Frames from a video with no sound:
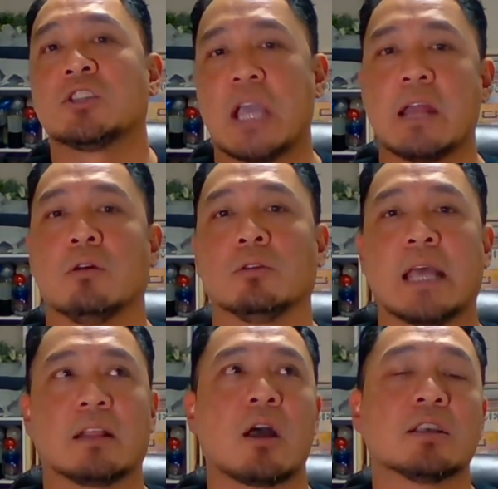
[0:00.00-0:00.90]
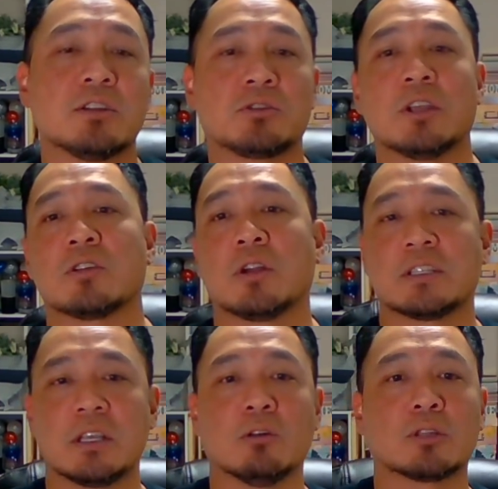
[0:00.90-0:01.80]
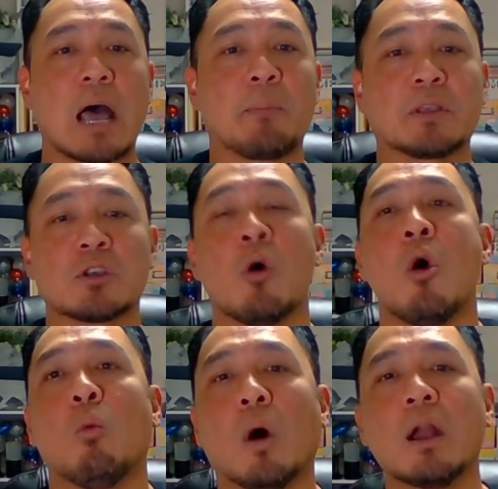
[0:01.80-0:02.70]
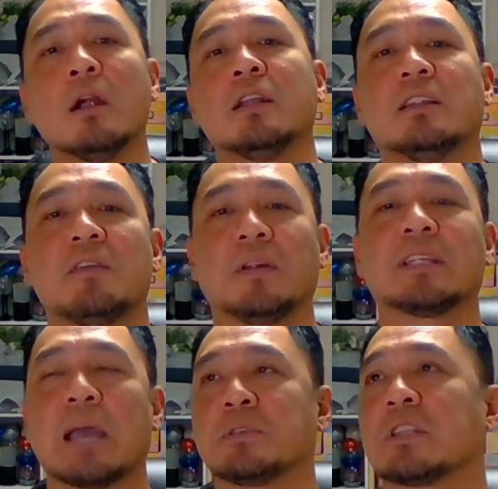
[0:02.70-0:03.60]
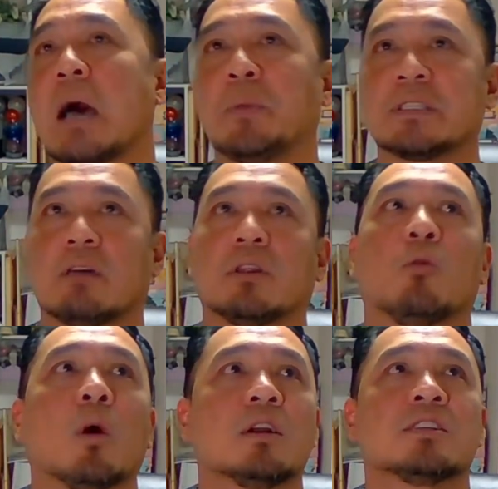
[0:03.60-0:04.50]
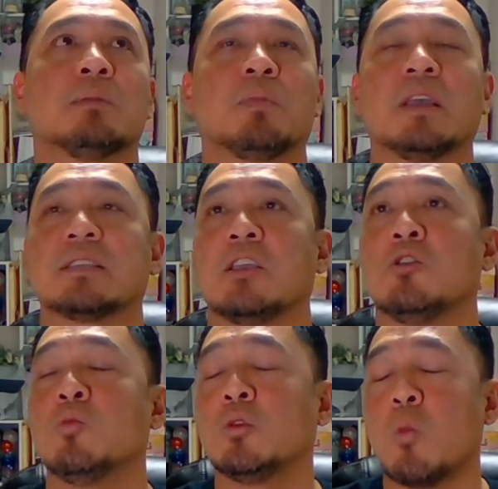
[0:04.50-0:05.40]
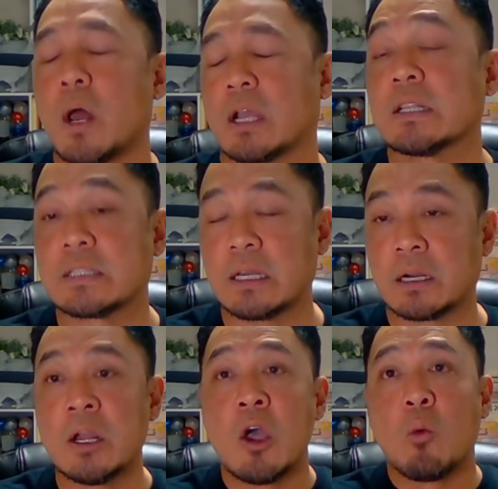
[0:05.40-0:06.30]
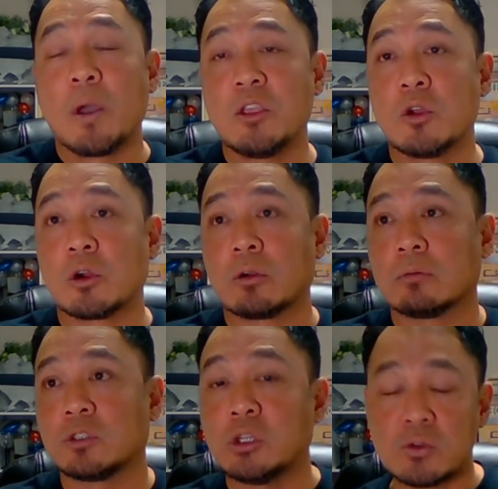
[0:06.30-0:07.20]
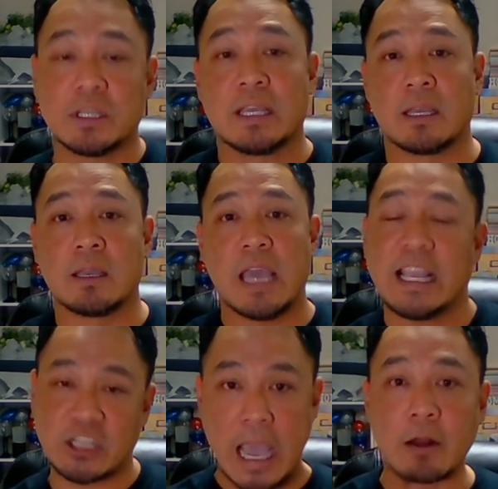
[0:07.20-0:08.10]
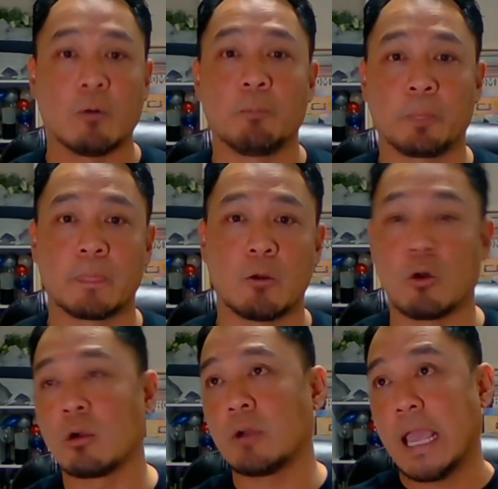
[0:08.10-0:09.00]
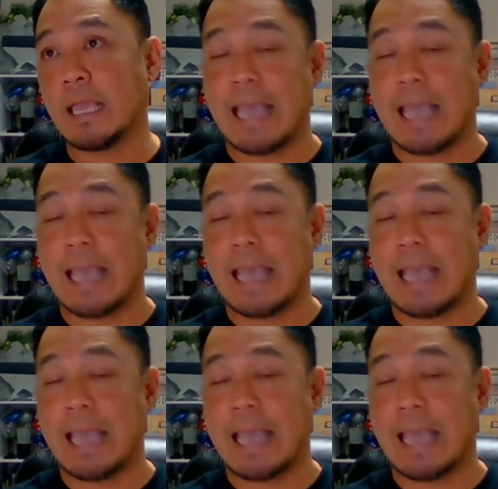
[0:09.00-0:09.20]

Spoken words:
channel that concentrates on a single topic. So what are the different types of topics out there? What are some things that you would want to consider when you're choosing a channel or a